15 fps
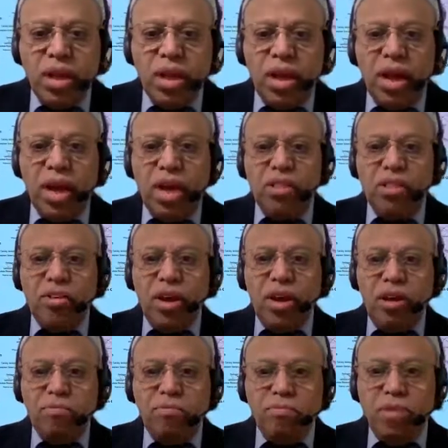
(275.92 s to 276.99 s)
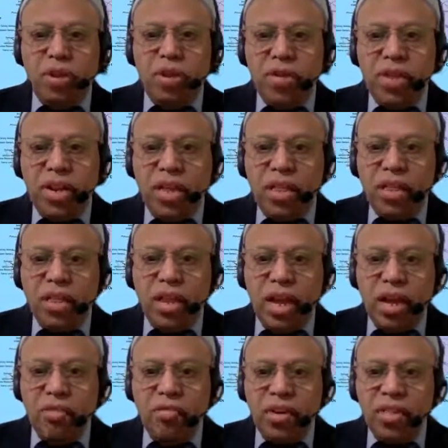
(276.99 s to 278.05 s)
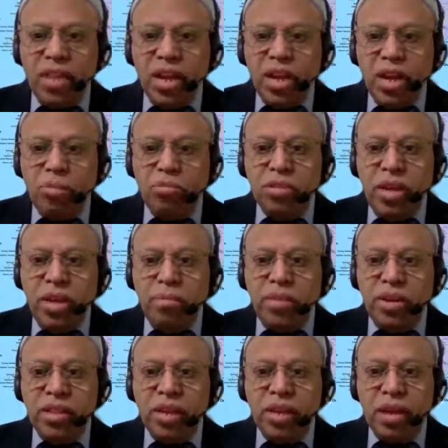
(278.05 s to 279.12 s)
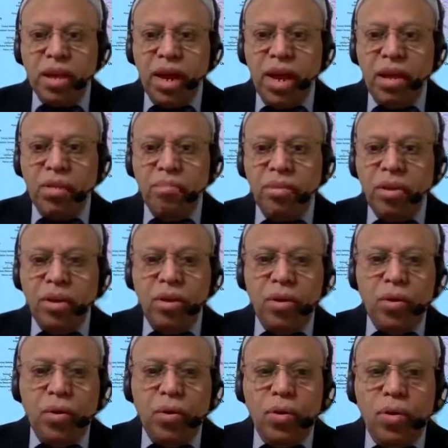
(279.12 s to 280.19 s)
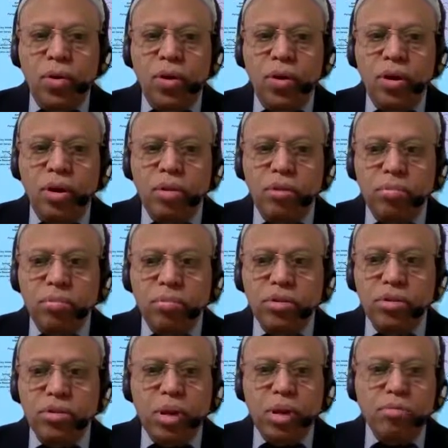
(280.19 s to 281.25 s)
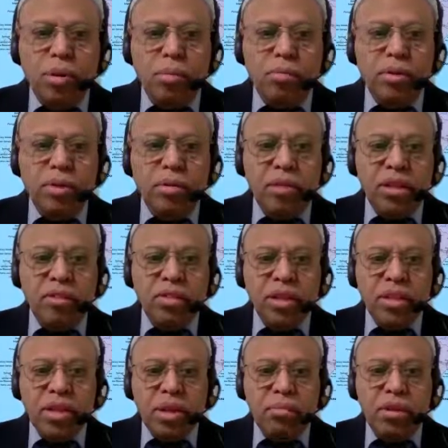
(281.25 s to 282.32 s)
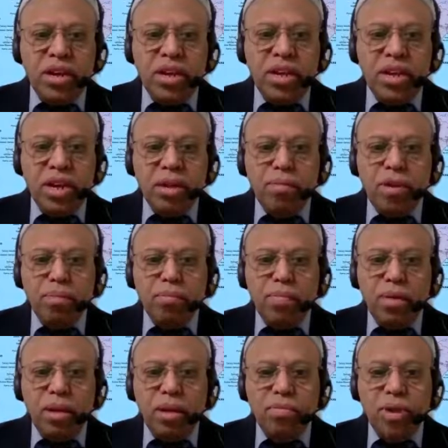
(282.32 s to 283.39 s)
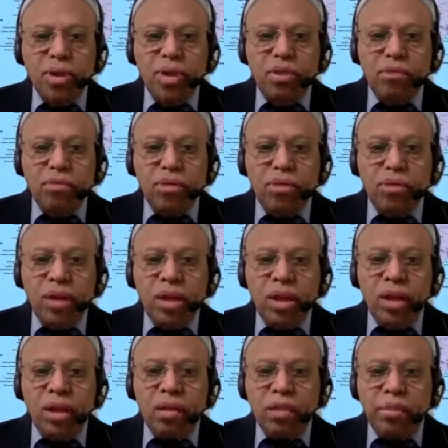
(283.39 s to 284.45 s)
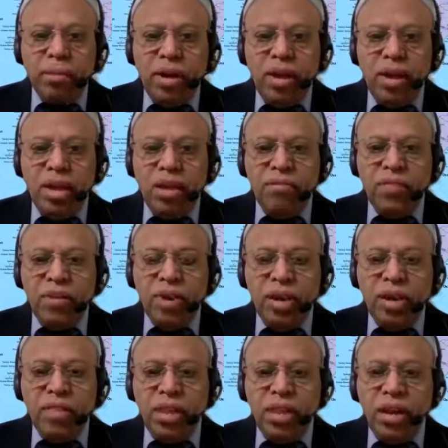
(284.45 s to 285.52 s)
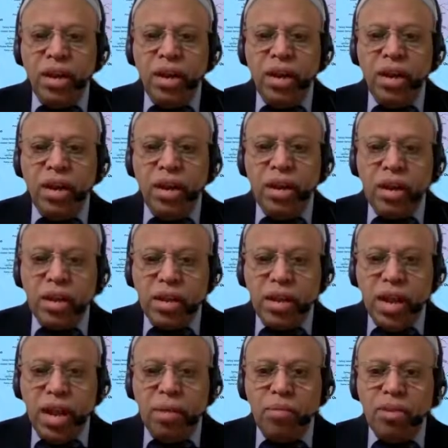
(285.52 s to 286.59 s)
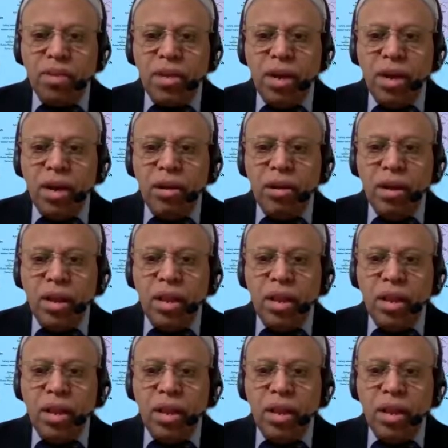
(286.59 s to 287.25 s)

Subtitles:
As you have noticed, if a single Muslim does a crime, whole Muslim nation's community are being blamed for. Similarly, if a single crime is done